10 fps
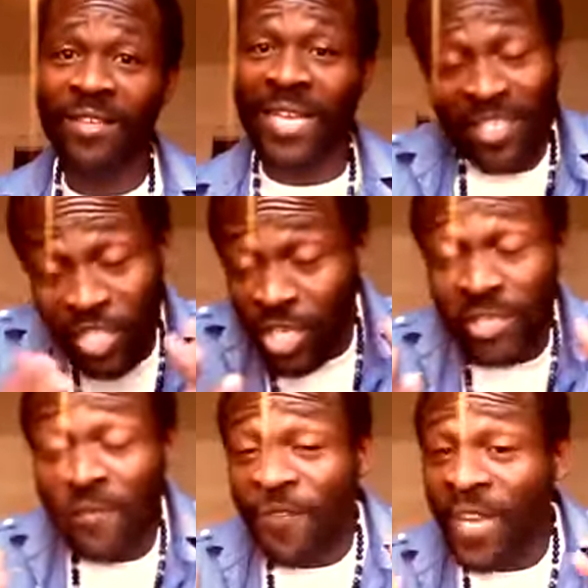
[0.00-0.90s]
That's
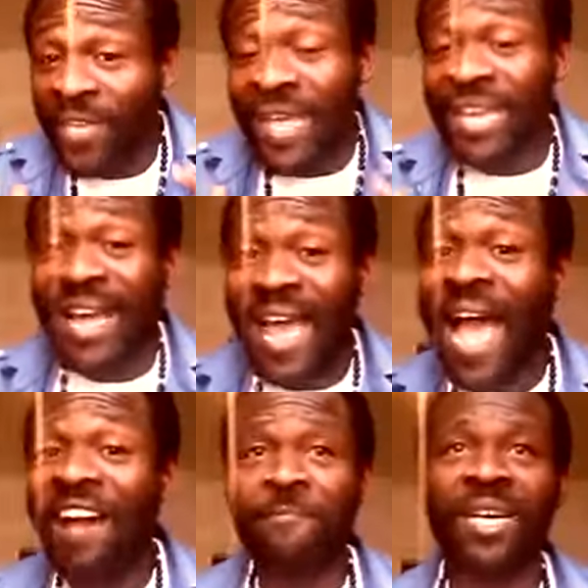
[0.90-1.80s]
just the feeling that I
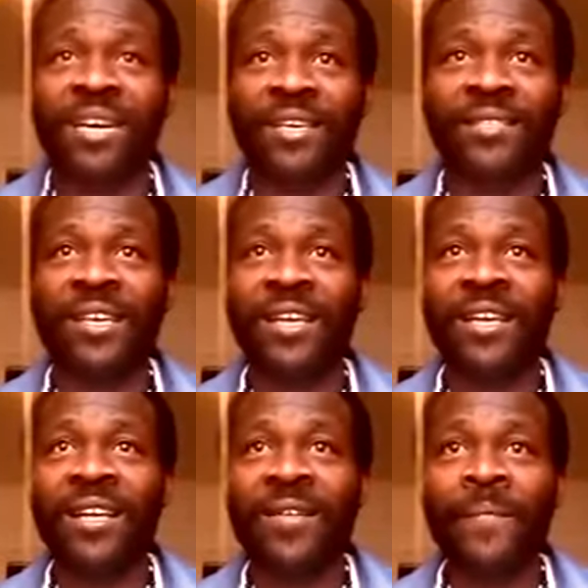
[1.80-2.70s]
have, because
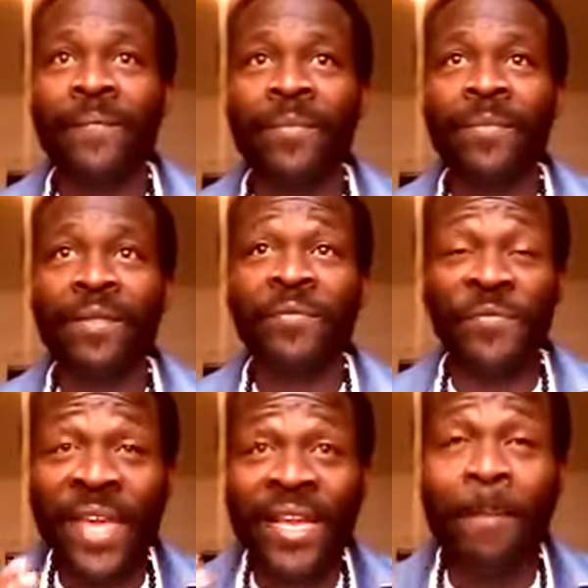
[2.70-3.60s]

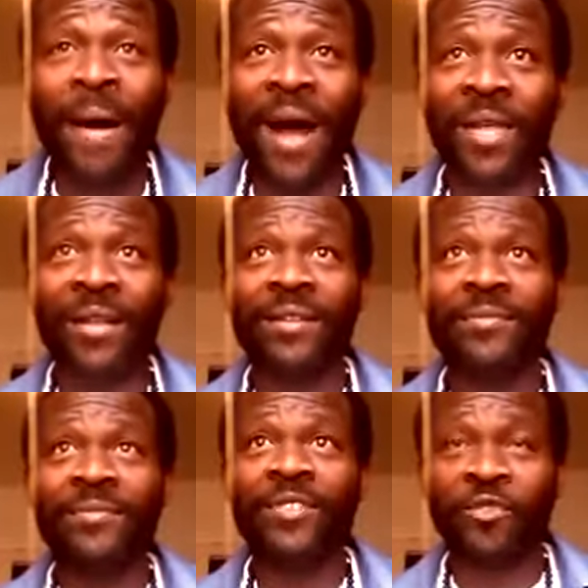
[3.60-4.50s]
think about it,
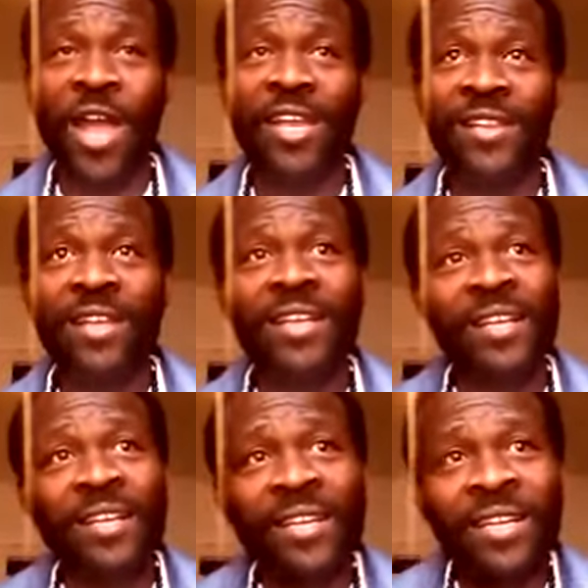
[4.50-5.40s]
right?
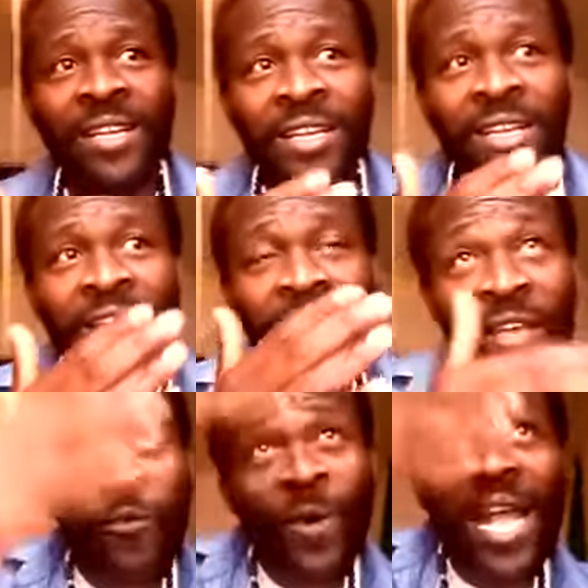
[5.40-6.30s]

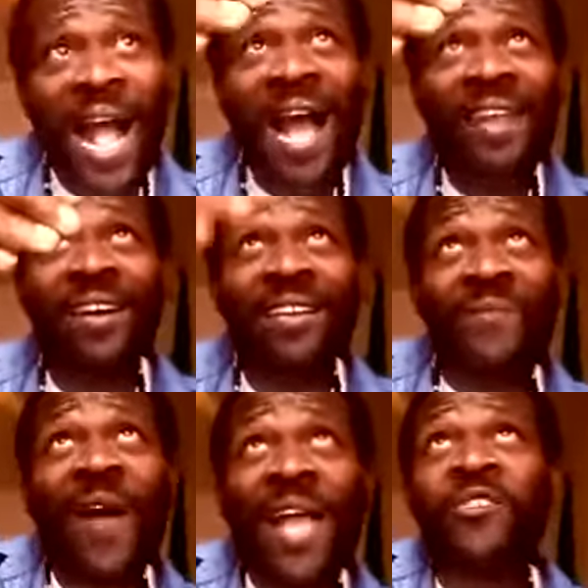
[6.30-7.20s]
If we had a
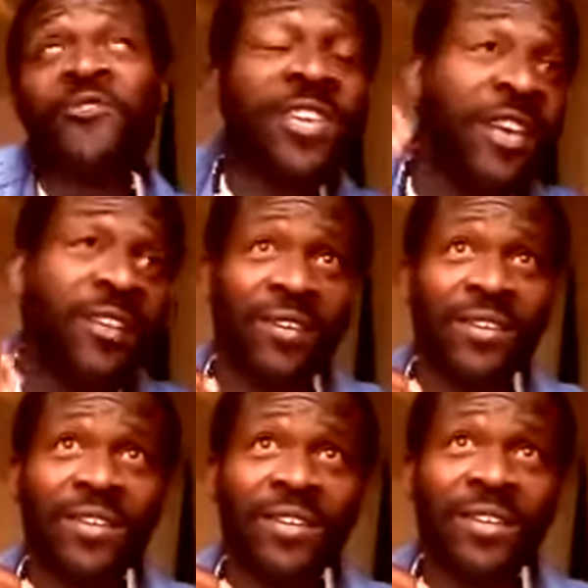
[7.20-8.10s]
divine
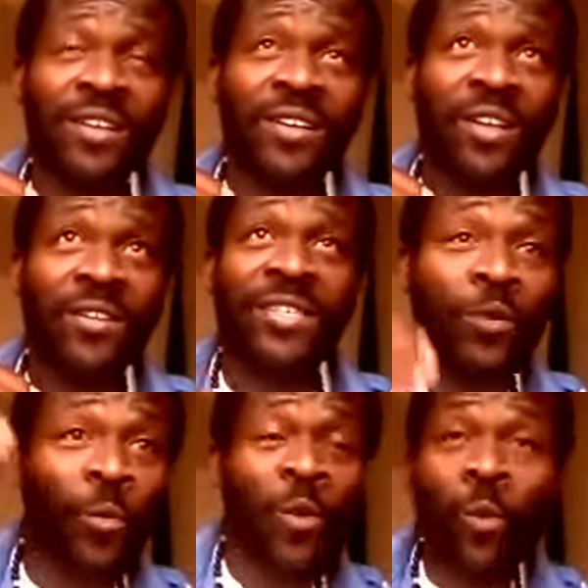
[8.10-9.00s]
creator
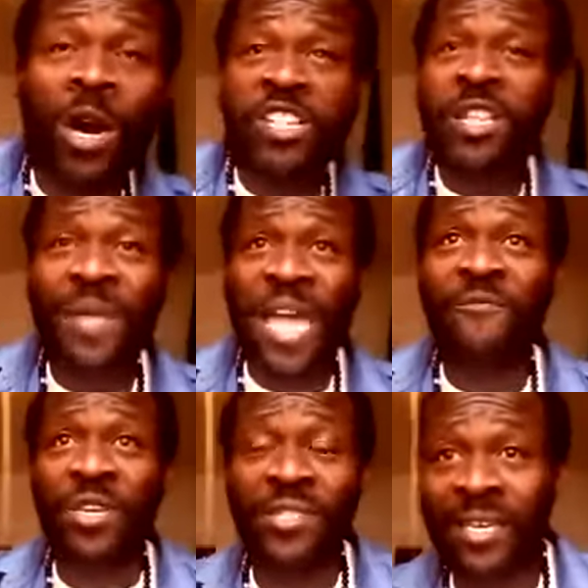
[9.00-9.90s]
that we worship
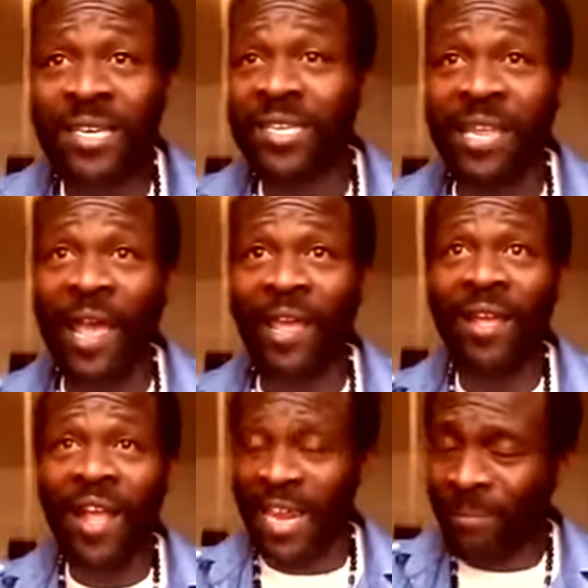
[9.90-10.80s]
every single
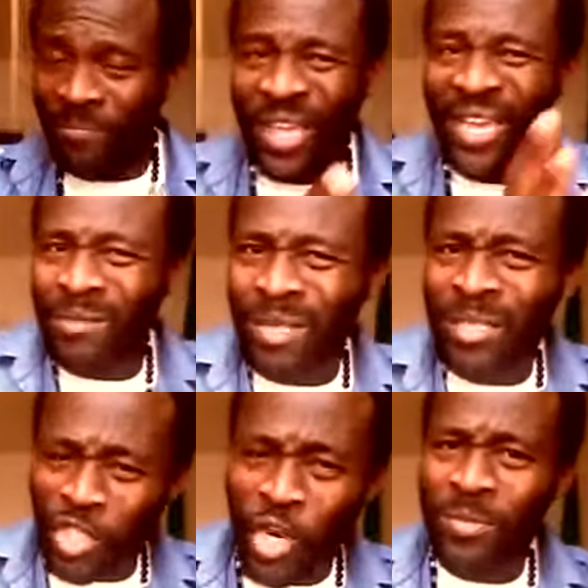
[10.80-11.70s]
day, and I'm thinking
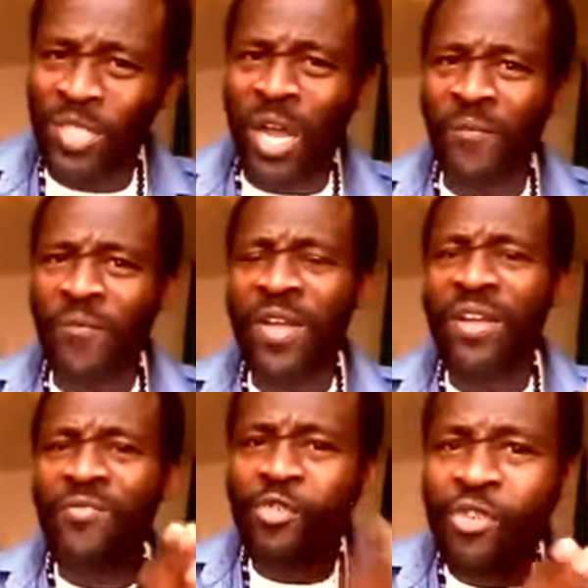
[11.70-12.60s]
in terms of
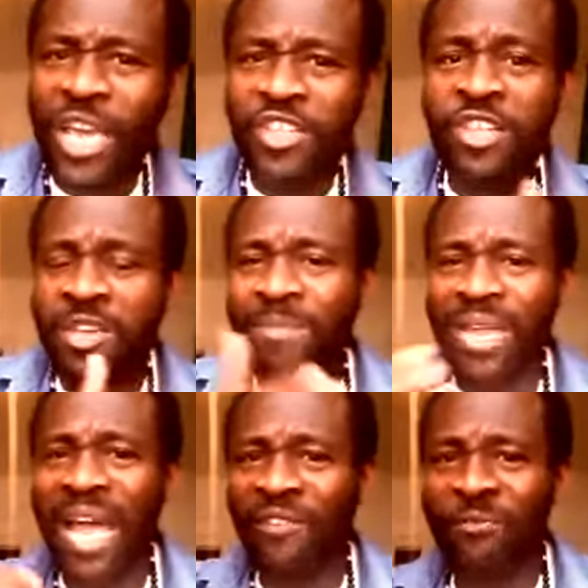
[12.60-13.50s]
the relationship
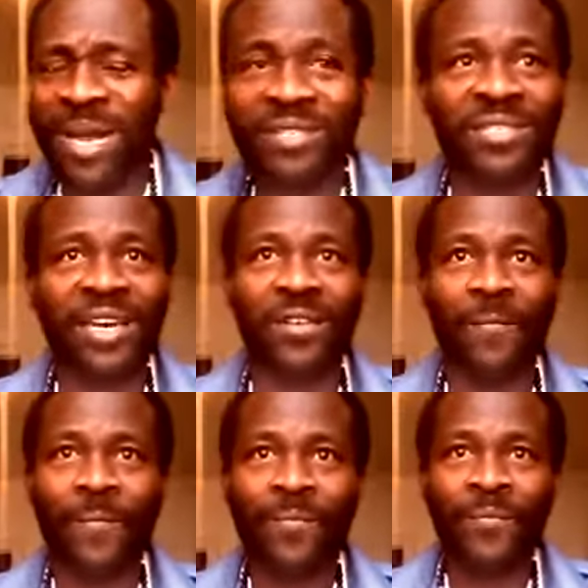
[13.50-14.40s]
that I have with my son,